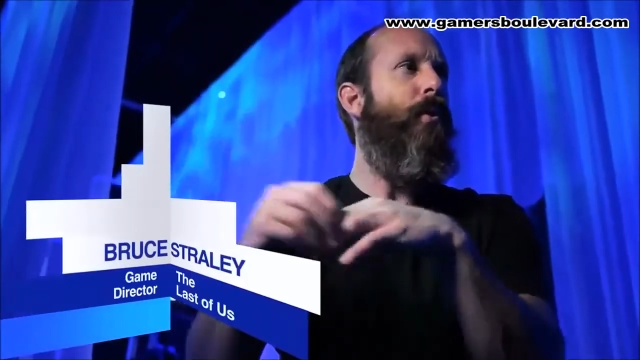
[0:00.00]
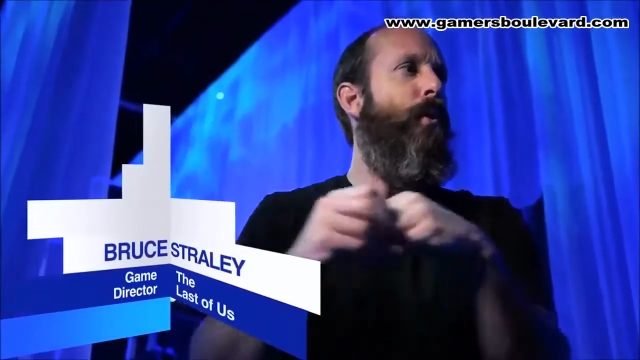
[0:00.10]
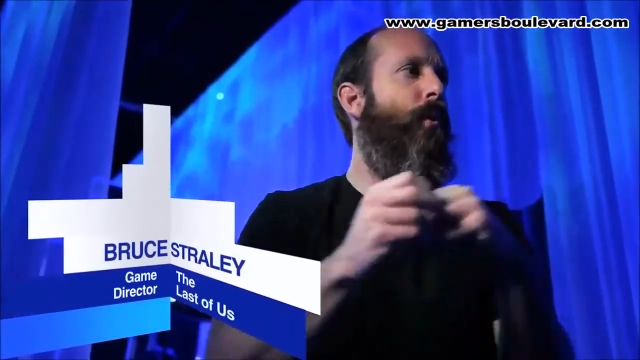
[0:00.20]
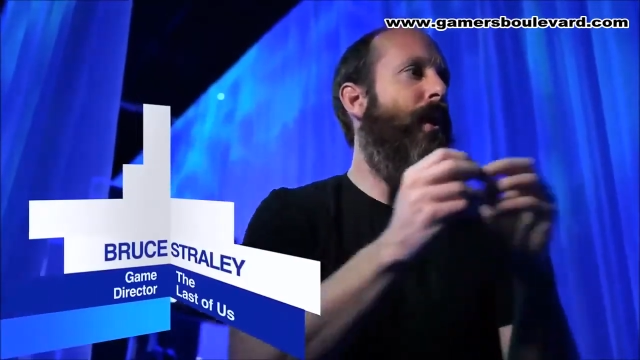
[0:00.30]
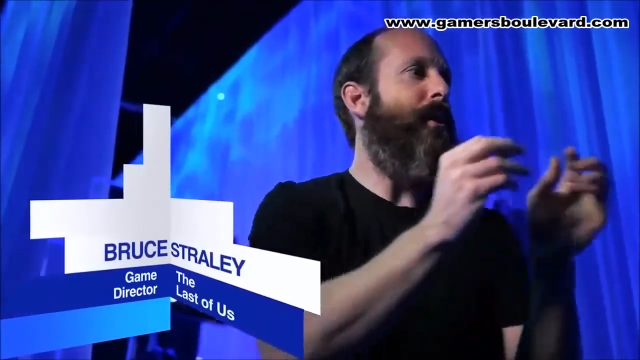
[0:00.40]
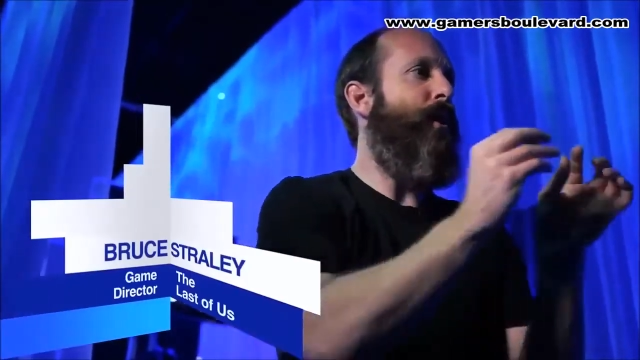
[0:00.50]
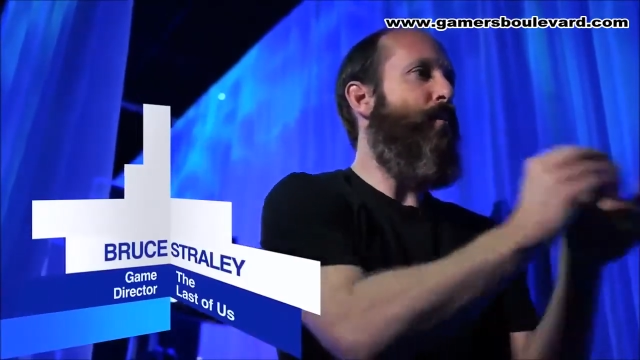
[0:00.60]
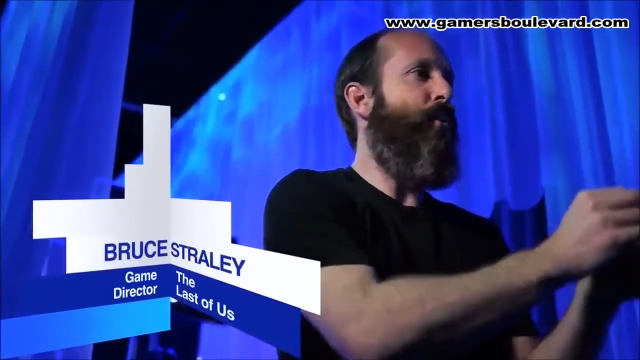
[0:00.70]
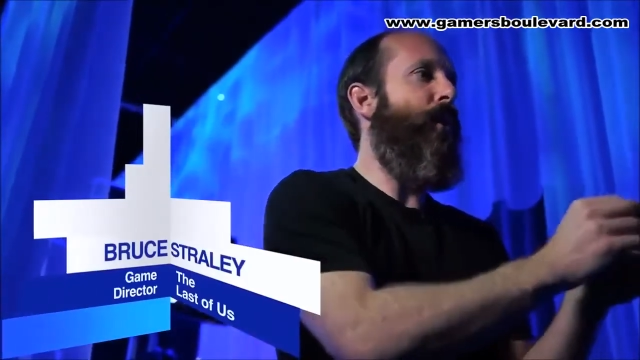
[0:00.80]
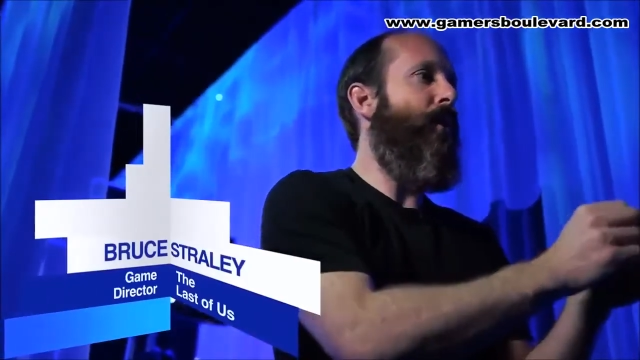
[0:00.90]
We want to actually
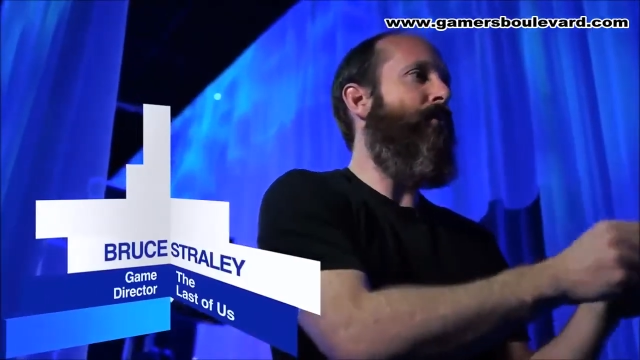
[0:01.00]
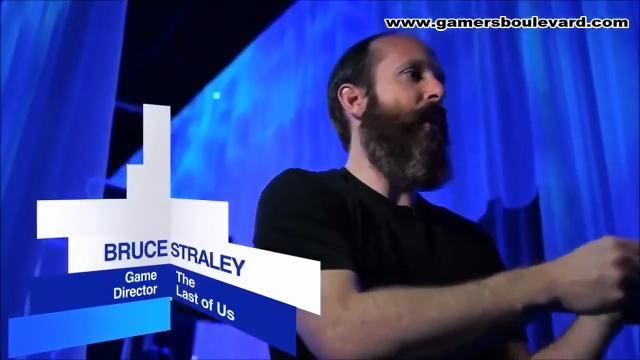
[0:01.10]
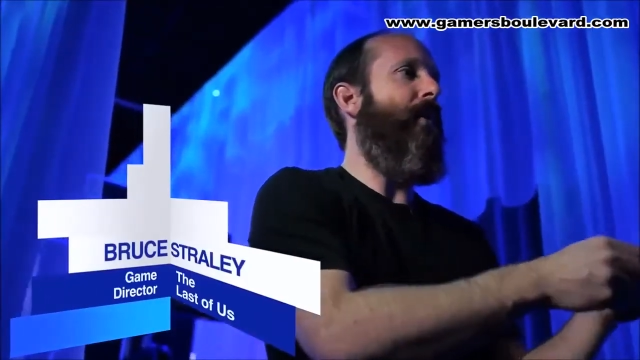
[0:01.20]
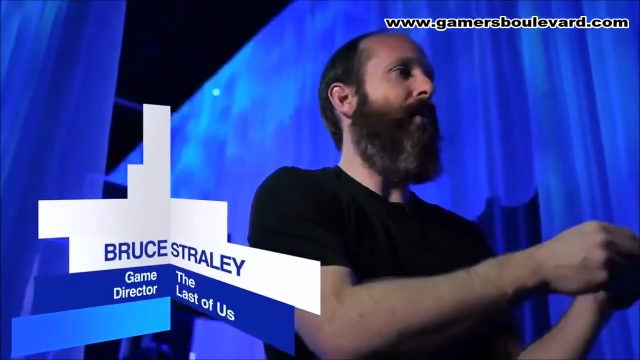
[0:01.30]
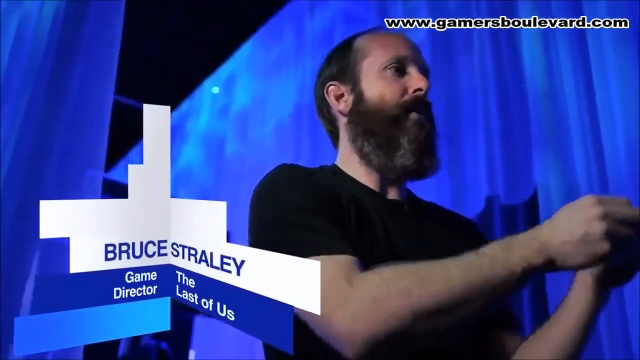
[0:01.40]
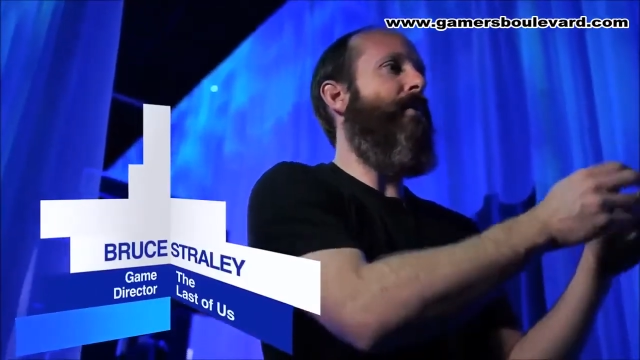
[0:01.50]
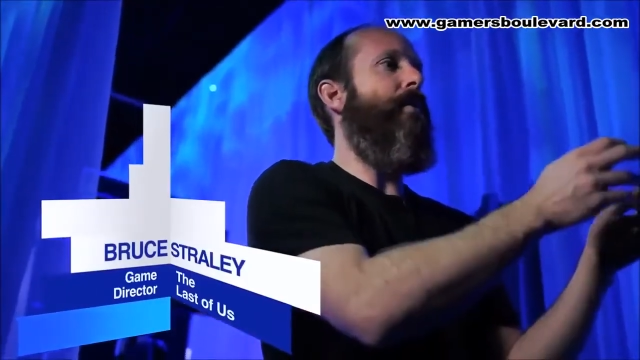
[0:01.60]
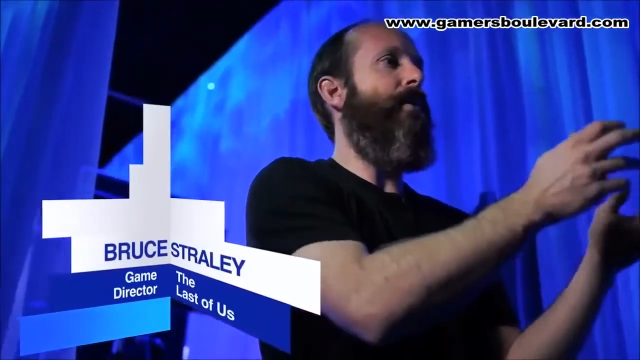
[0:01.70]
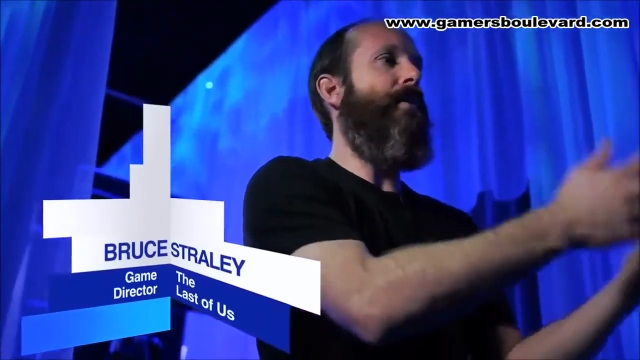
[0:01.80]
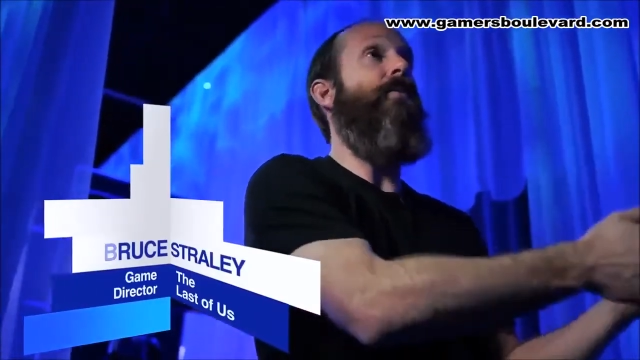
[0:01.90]
bring the fact that this is
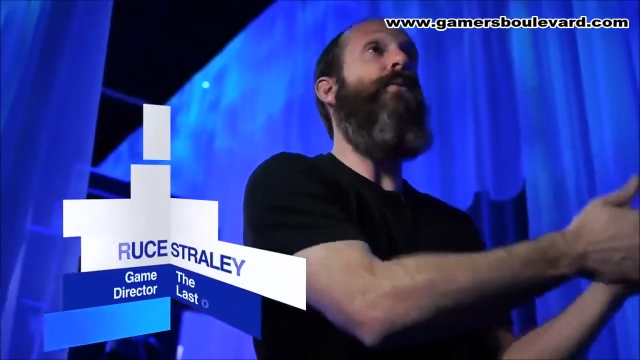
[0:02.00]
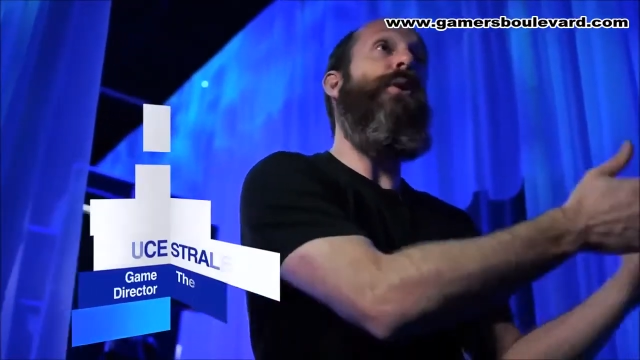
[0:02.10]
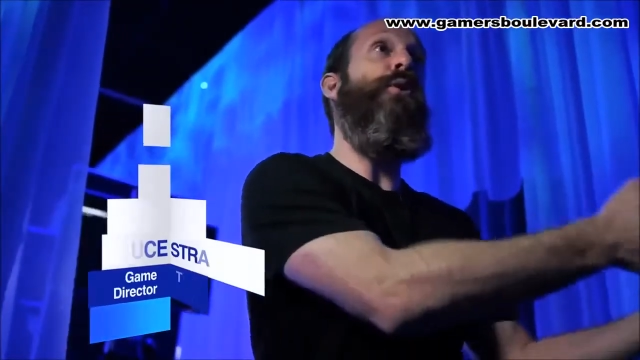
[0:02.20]
a suffering